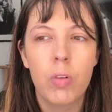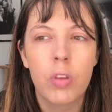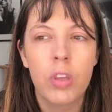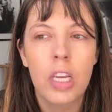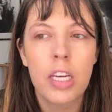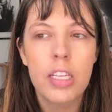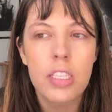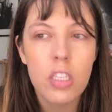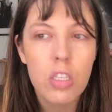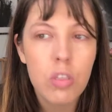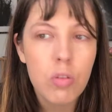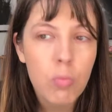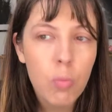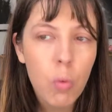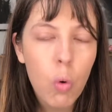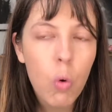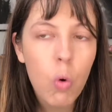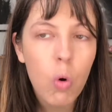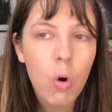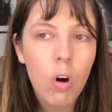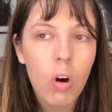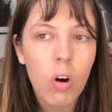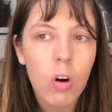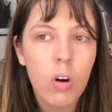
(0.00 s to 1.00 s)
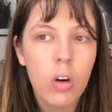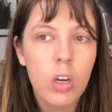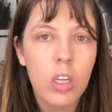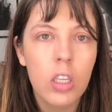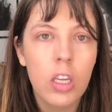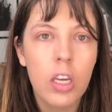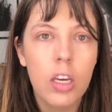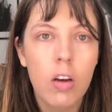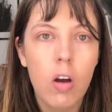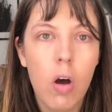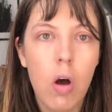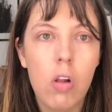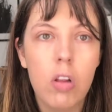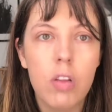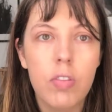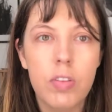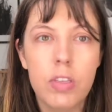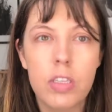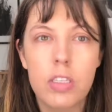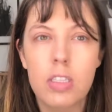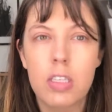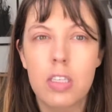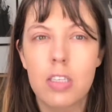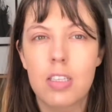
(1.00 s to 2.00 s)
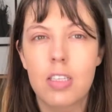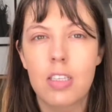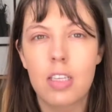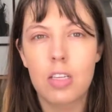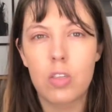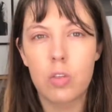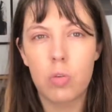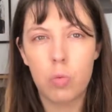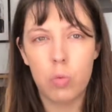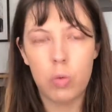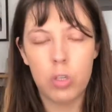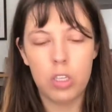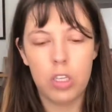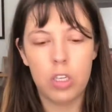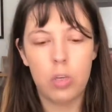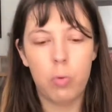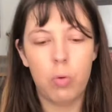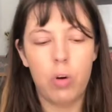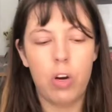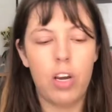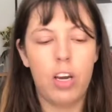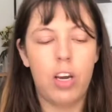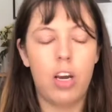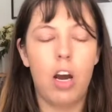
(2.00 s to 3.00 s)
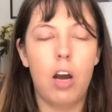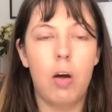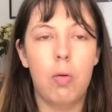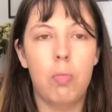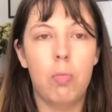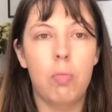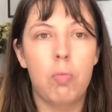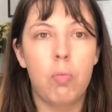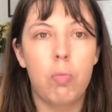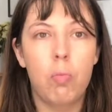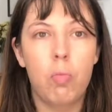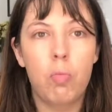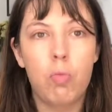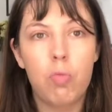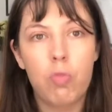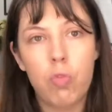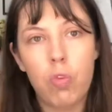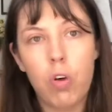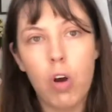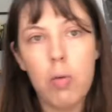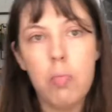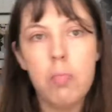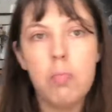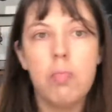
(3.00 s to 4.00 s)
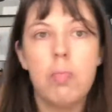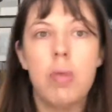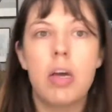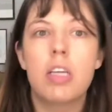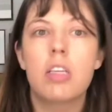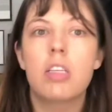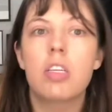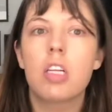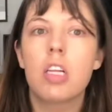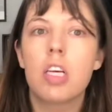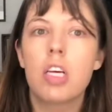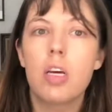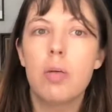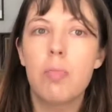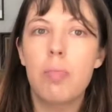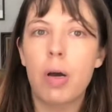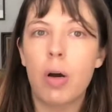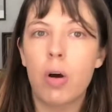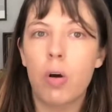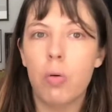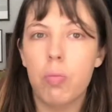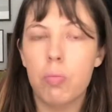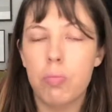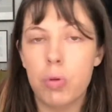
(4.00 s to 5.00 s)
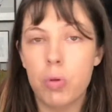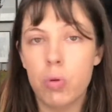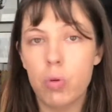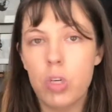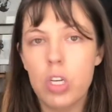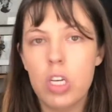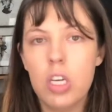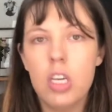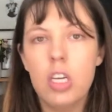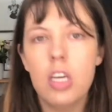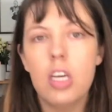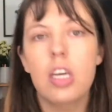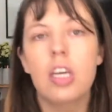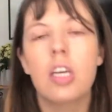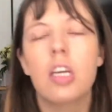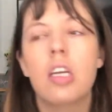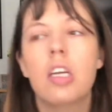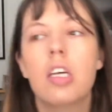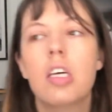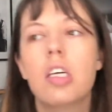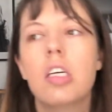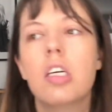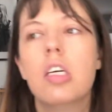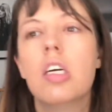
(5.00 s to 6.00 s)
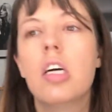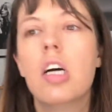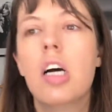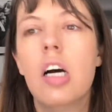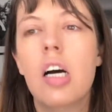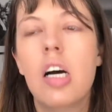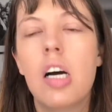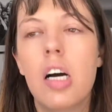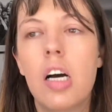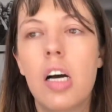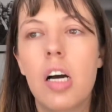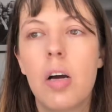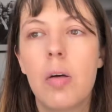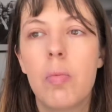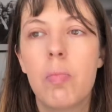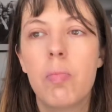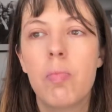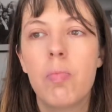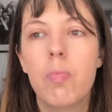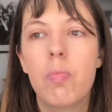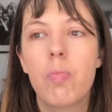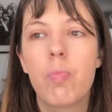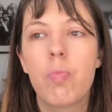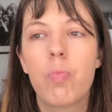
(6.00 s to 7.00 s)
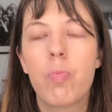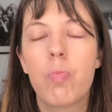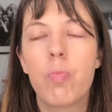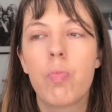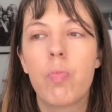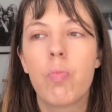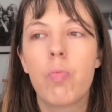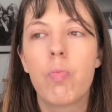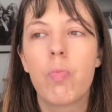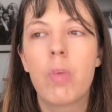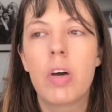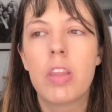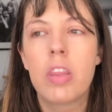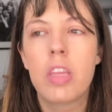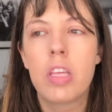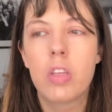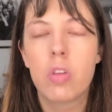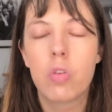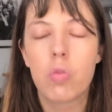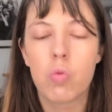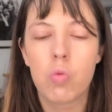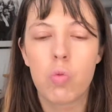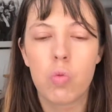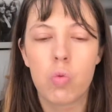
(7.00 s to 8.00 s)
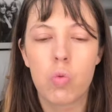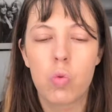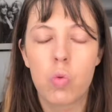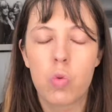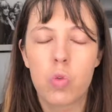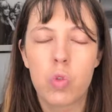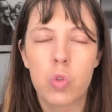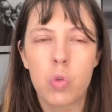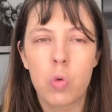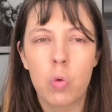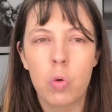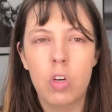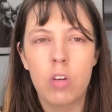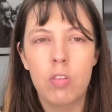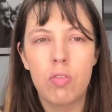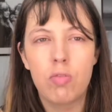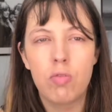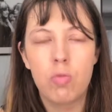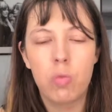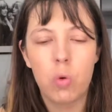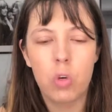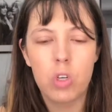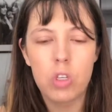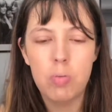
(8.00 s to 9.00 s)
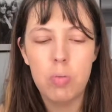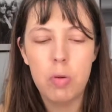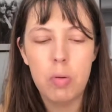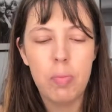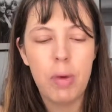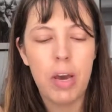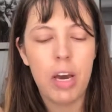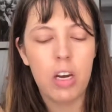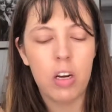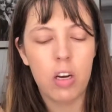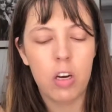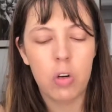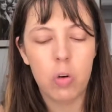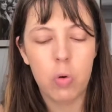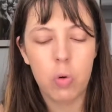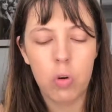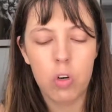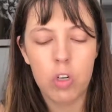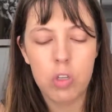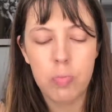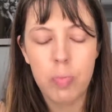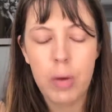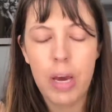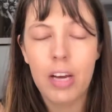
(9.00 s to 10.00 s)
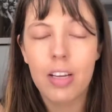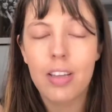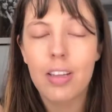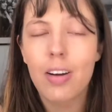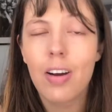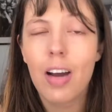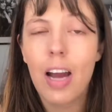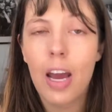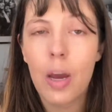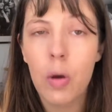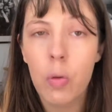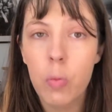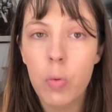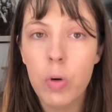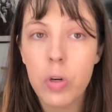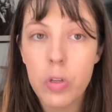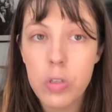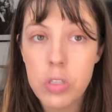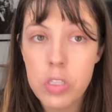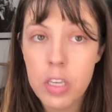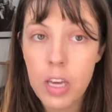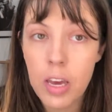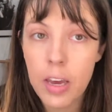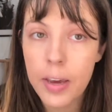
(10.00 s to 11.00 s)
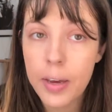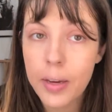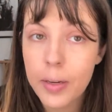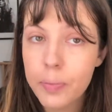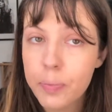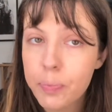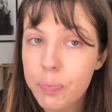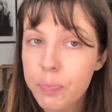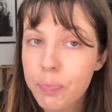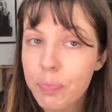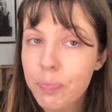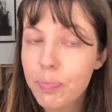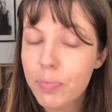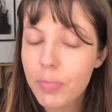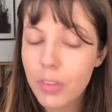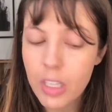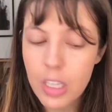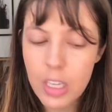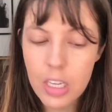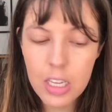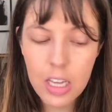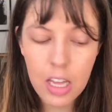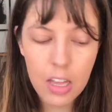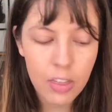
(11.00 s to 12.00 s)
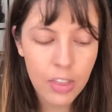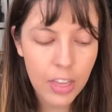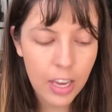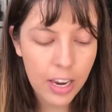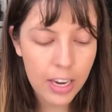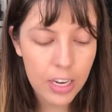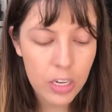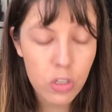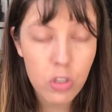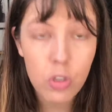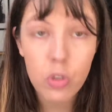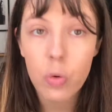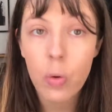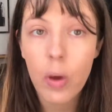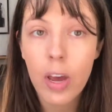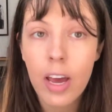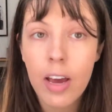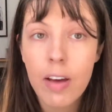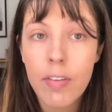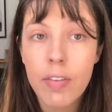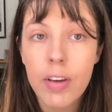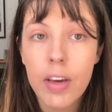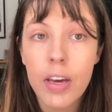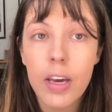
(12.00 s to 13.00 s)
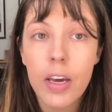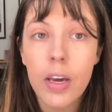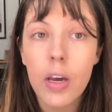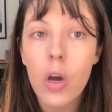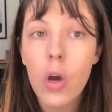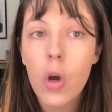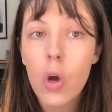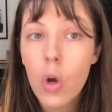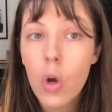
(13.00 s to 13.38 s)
less is more and like all of these things. And that's really where I come from mentally about beauty. And I think this will sort of force me back on course back there. I will say that I do have a